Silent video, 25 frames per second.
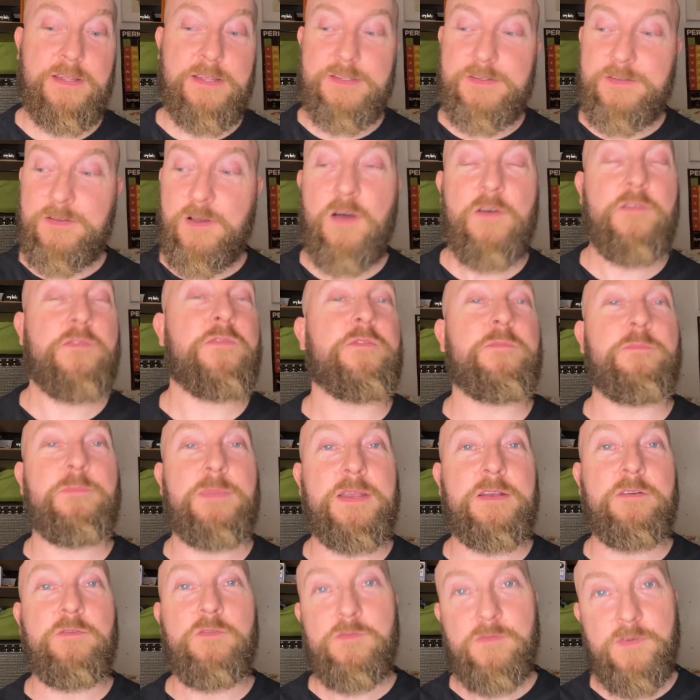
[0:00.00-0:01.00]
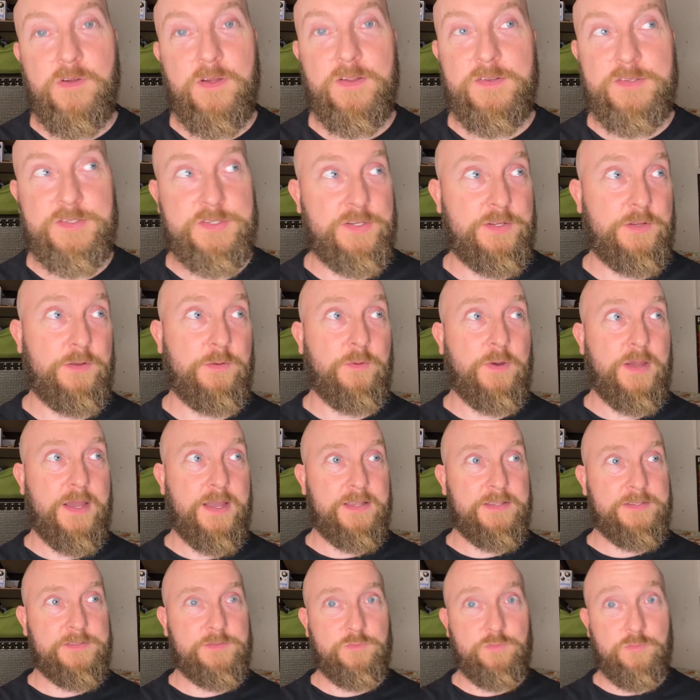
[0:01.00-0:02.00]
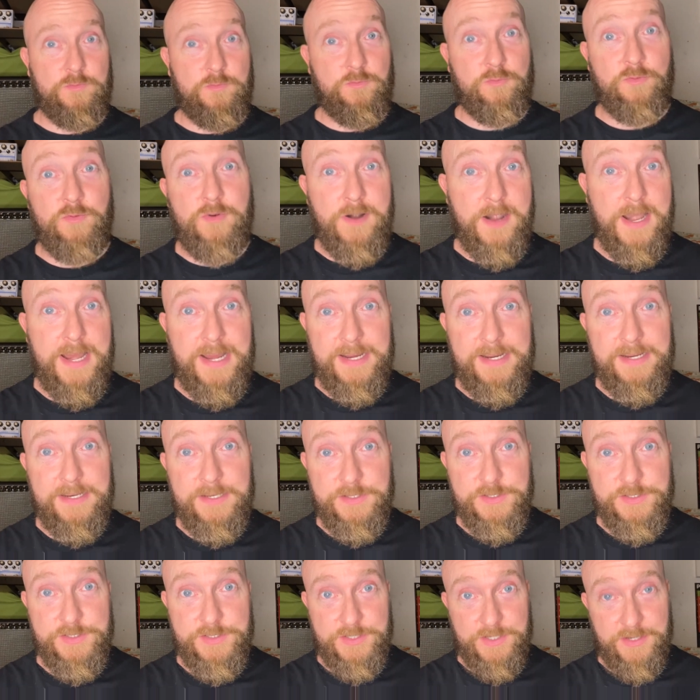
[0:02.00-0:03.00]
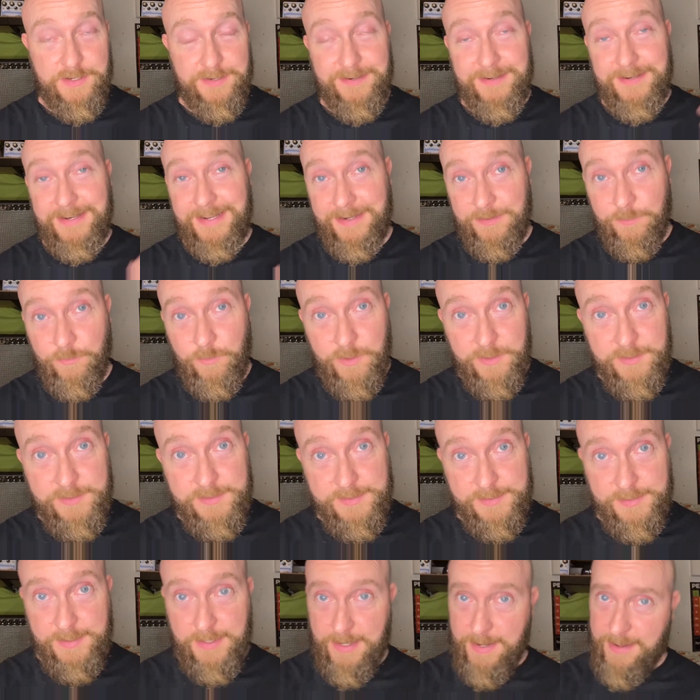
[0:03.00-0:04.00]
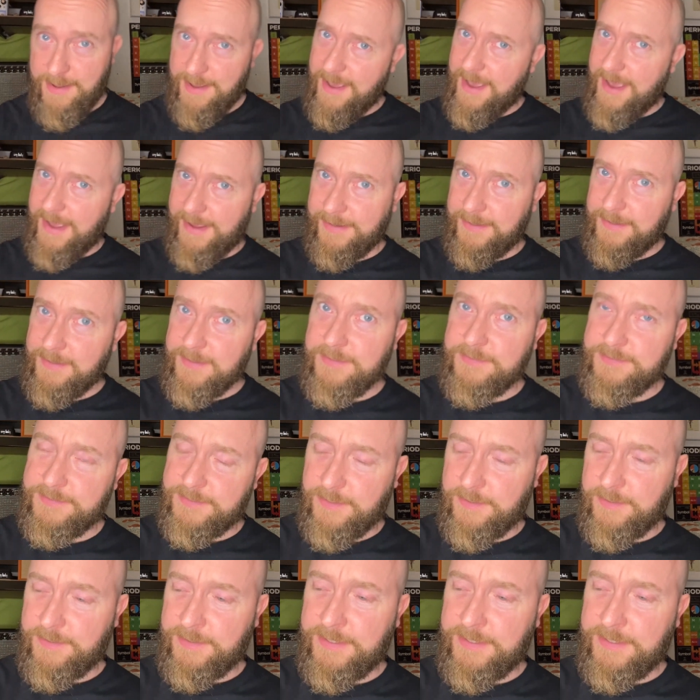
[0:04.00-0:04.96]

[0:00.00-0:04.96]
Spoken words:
has often been referred to as rage turned inwards, anger turned